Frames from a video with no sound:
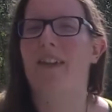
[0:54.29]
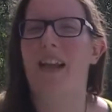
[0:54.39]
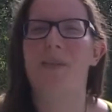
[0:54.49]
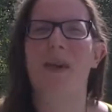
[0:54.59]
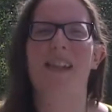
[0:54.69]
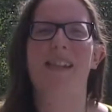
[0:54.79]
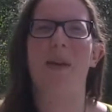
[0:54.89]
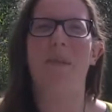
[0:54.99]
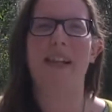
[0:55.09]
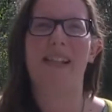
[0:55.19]
And that's why there's
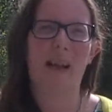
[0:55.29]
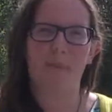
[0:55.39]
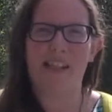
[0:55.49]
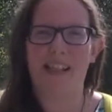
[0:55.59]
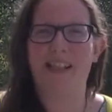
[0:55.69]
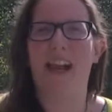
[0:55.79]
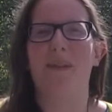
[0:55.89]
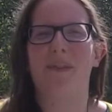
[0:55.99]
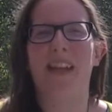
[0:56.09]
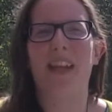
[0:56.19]
so many celebrity
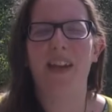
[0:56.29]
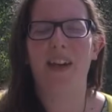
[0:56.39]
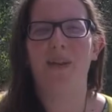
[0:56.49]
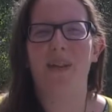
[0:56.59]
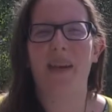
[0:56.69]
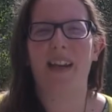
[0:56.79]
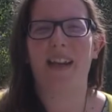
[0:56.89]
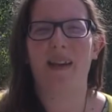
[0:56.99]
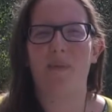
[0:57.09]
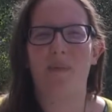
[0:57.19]
chefs who are
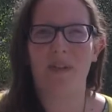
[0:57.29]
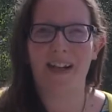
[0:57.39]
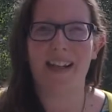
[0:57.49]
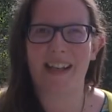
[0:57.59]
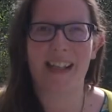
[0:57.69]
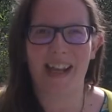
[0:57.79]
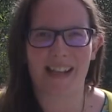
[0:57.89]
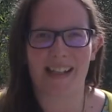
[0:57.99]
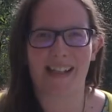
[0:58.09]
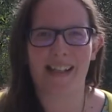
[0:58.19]
doing brilliant
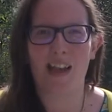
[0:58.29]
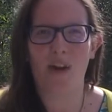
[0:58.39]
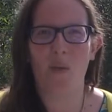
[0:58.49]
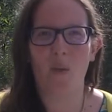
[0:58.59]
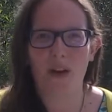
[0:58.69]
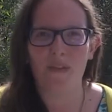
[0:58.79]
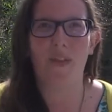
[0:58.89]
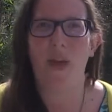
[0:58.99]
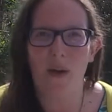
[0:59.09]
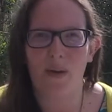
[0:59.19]
things
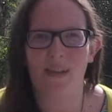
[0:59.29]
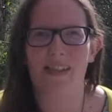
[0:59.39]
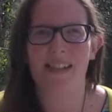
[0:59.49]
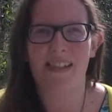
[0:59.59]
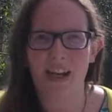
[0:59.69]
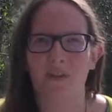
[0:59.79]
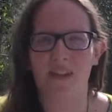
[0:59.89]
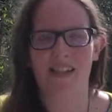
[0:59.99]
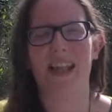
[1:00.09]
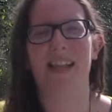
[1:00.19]
with those
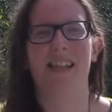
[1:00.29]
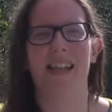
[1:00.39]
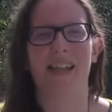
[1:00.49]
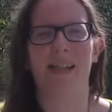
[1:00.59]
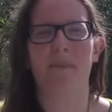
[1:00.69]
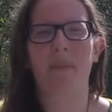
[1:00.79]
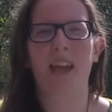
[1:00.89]
different senses.